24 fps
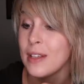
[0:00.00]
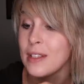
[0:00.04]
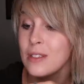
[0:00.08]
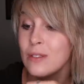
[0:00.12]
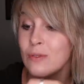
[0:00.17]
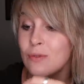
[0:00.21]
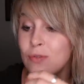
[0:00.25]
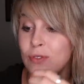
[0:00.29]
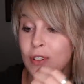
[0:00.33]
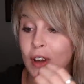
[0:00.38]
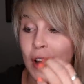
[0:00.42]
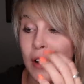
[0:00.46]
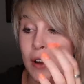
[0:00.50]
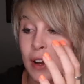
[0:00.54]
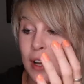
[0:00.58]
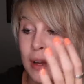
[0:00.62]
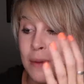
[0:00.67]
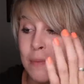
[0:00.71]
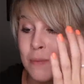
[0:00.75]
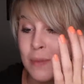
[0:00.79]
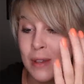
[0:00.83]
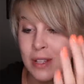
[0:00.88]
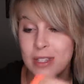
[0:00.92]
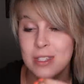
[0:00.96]
It's
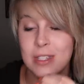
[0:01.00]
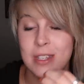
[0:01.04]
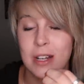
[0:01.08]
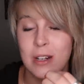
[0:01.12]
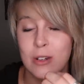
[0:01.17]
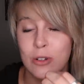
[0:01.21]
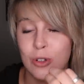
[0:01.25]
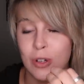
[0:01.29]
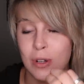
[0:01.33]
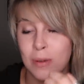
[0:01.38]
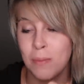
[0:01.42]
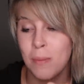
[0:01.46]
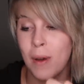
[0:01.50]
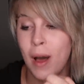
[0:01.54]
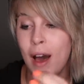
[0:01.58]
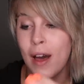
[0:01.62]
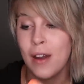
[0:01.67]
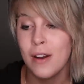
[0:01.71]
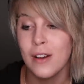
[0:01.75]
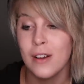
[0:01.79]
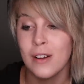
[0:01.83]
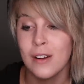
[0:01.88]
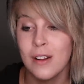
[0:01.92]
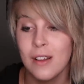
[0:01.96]
very mid-century
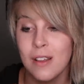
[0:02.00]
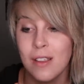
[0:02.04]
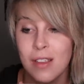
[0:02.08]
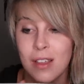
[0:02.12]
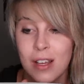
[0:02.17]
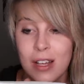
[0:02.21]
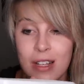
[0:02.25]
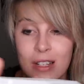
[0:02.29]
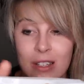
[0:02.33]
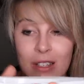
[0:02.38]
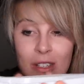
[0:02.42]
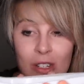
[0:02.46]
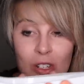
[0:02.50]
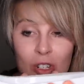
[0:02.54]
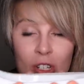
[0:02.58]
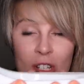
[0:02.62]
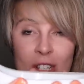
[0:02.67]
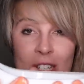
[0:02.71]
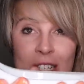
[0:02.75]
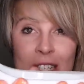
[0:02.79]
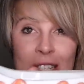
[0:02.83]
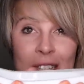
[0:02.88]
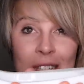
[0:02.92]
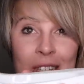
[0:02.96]
modern. It's such
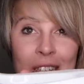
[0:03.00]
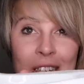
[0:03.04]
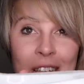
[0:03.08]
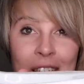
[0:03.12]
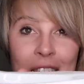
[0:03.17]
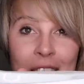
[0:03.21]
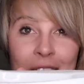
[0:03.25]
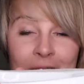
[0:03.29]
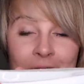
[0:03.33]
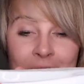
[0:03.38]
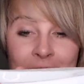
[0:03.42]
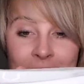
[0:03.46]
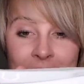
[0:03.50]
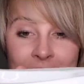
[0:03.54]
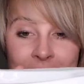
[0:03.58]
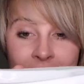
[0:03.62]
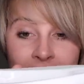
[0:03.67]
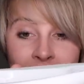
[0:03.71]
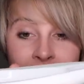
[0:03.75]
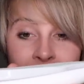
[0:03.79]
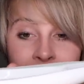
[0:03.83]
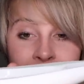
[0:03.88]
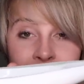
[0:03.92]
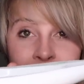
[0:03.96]
sleek
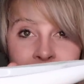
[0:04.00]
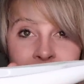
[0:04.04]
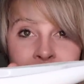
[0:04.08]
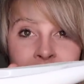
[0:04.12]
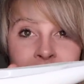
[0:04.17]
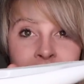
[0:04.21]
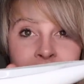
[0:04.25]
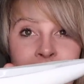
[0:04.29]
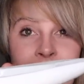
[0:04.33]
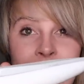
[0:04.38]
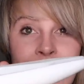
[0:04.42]
design.